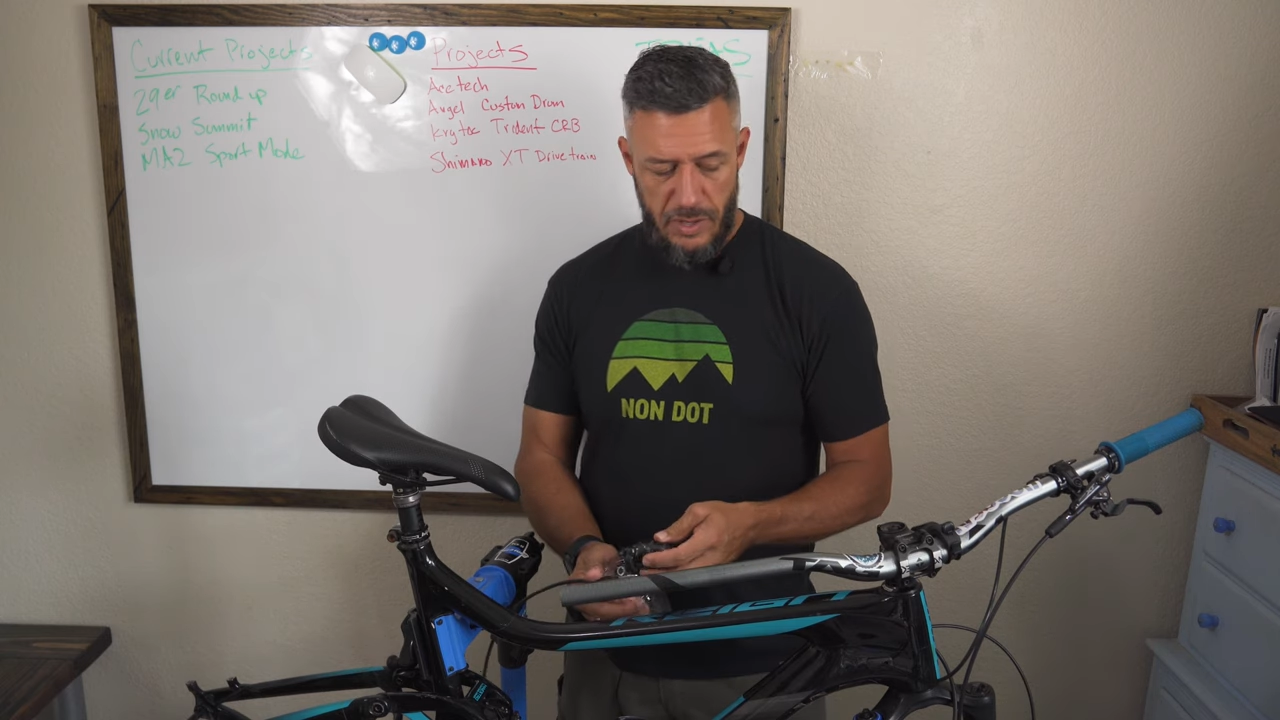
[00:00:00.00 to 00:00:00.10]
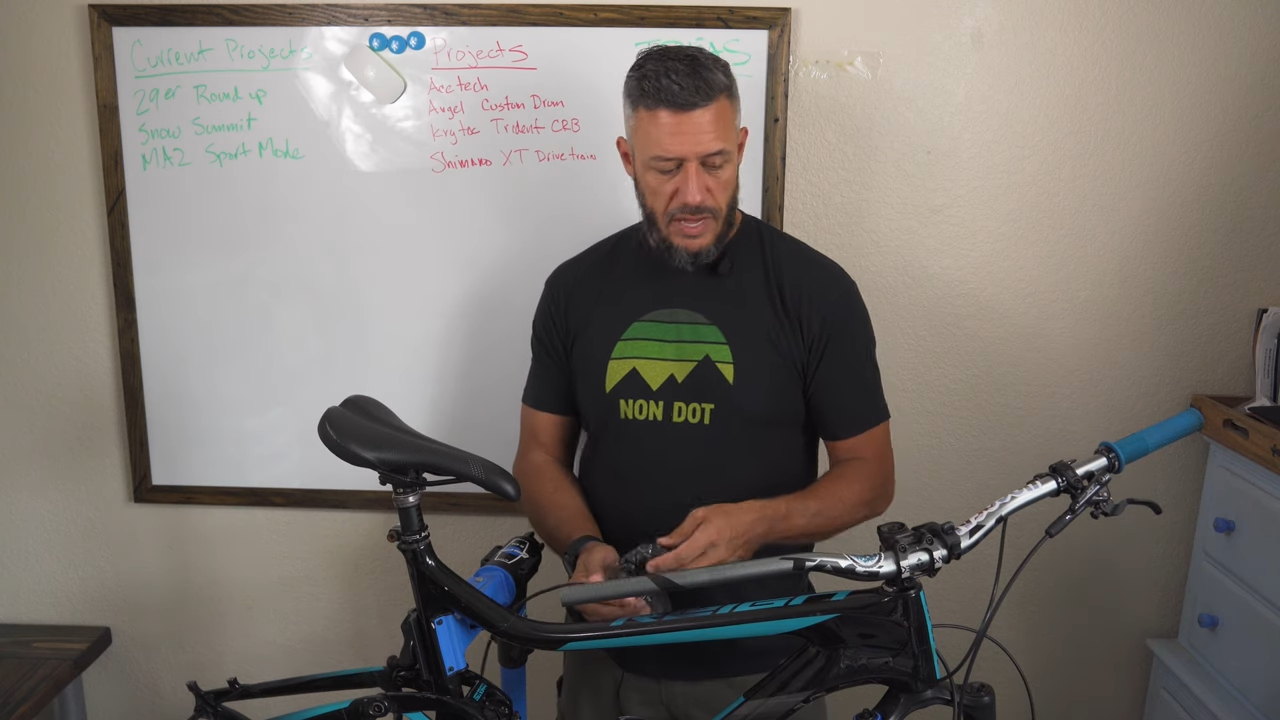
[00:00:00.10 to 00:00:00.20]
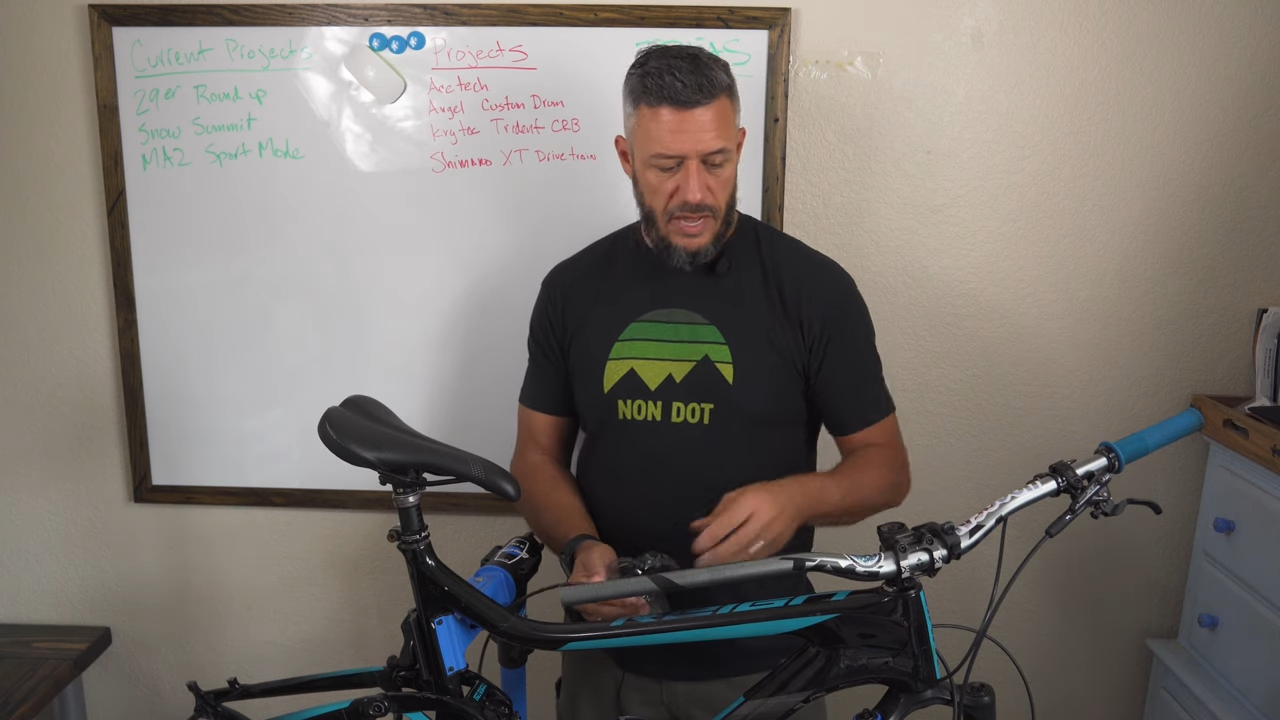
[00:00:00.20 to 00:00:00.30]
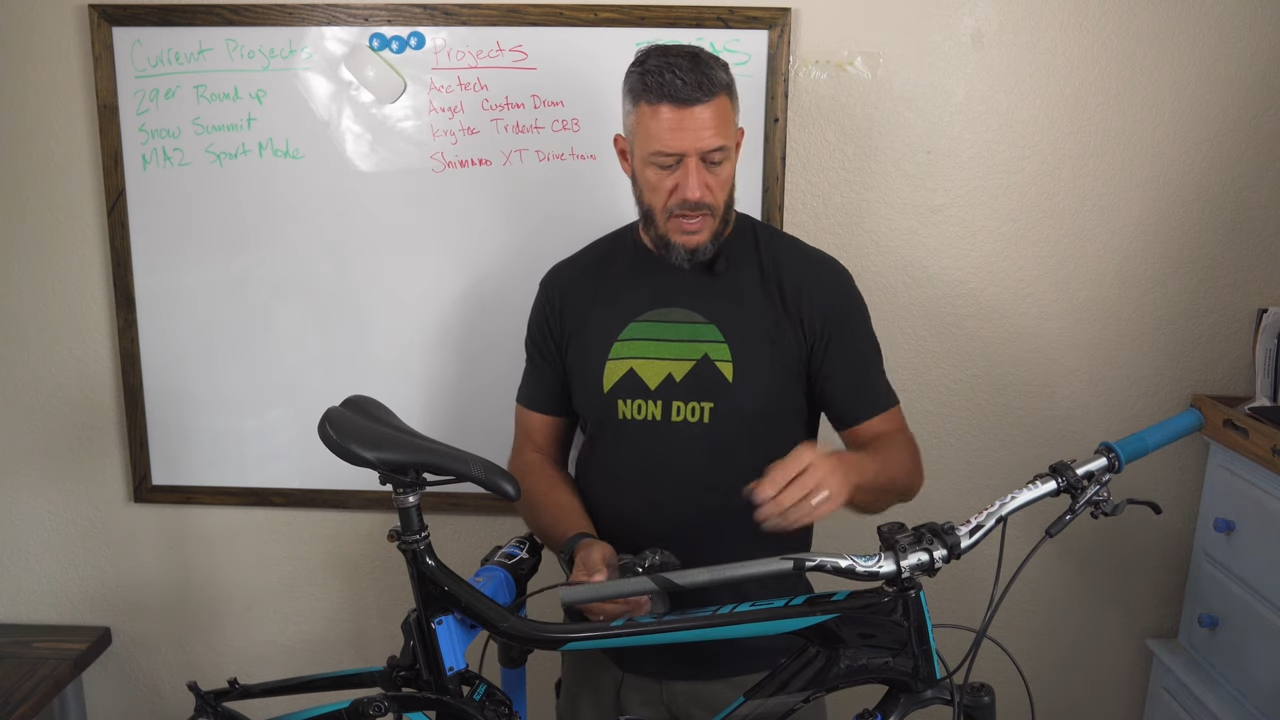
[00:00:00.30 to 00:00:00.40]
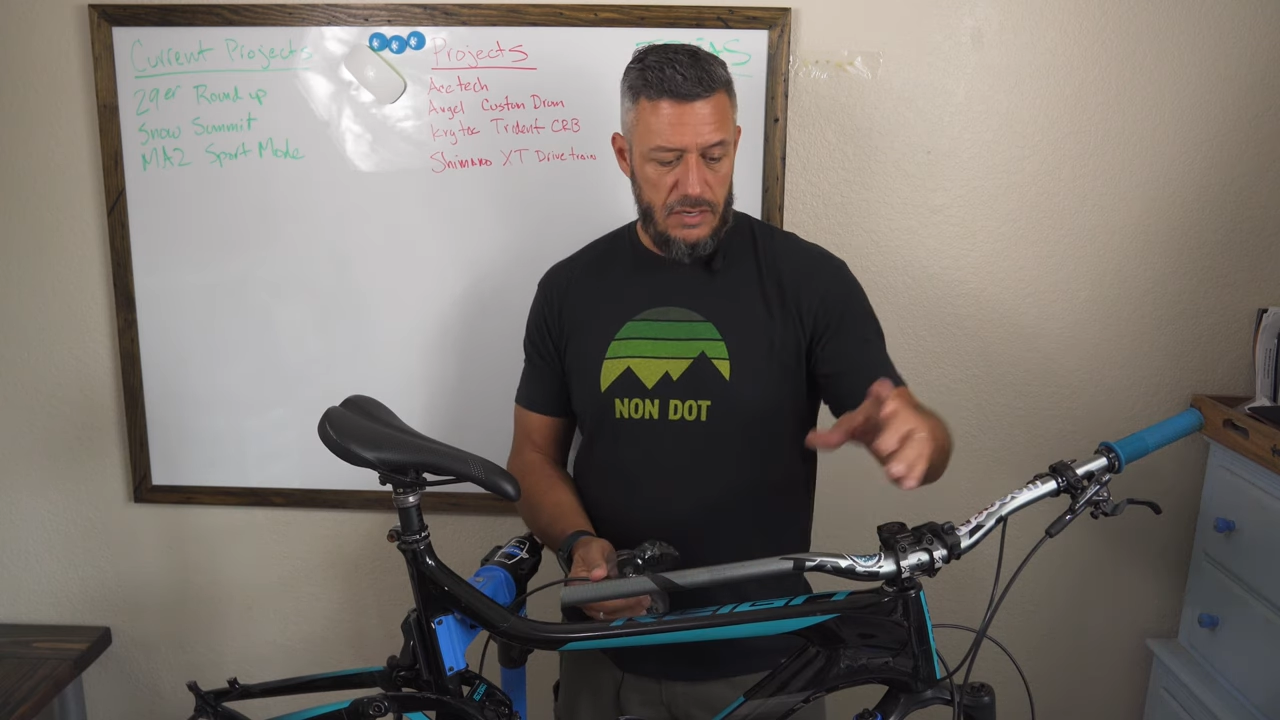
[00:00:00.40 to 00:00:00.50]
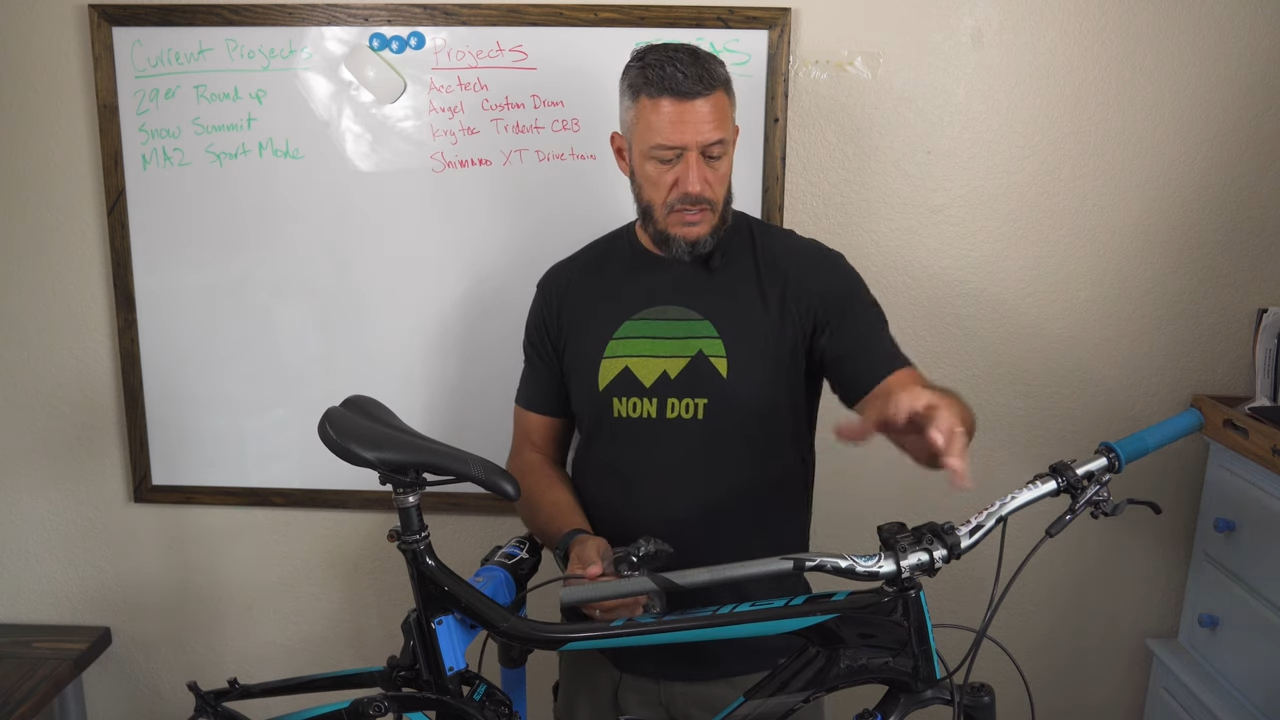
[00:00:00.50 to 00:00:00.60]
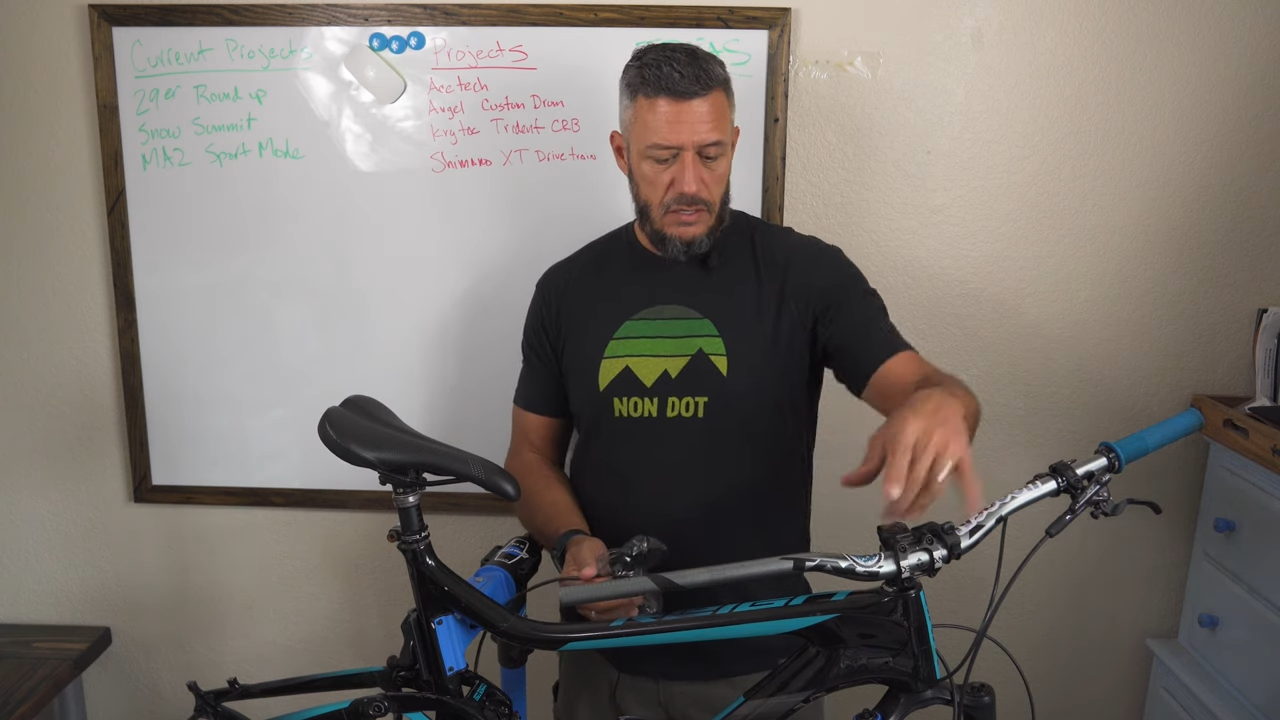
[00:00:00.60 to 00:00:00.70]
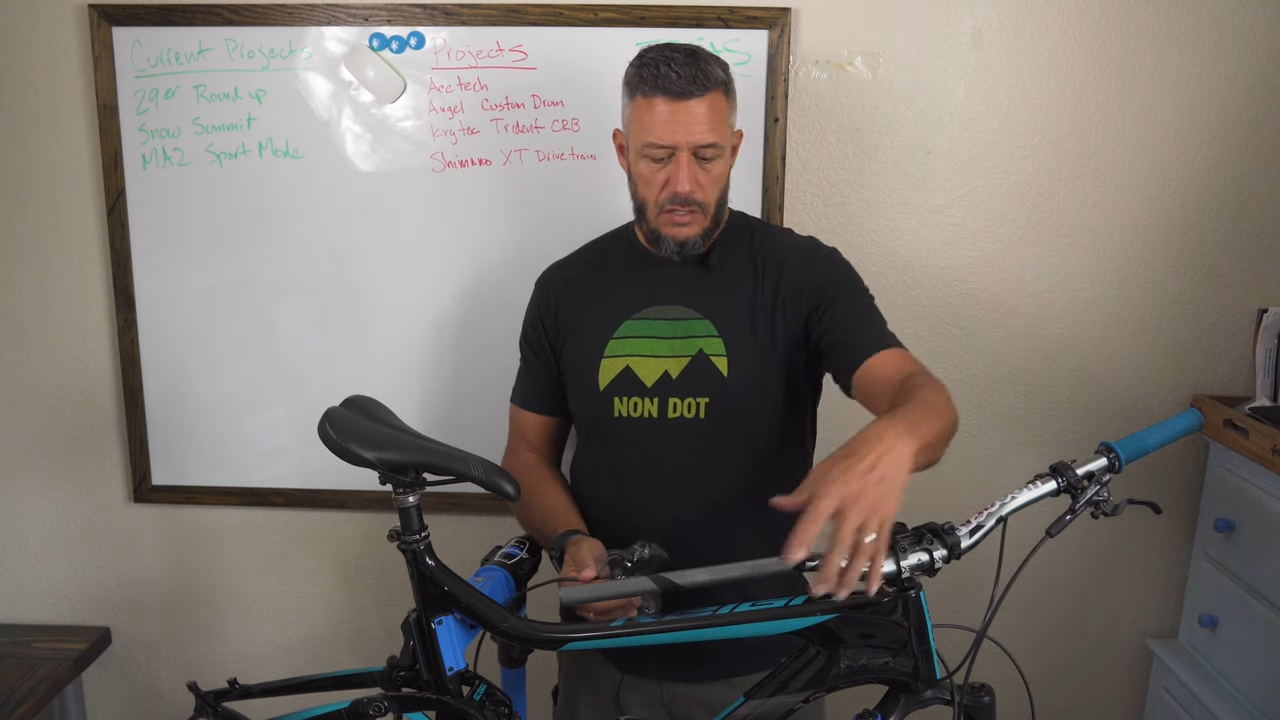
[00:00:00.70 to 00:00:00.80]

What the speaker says: and